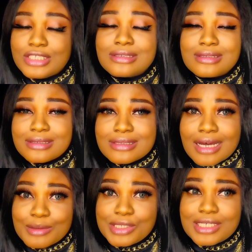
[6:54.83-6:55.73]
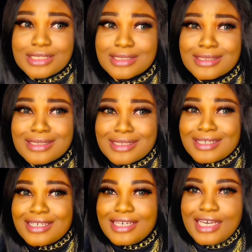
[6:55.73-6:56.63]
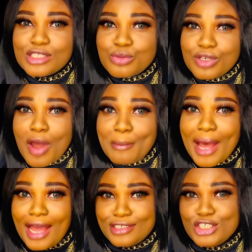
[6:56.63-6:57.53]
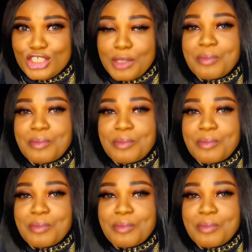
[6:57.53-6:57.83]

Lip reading: You don't want to do that, because it will not match.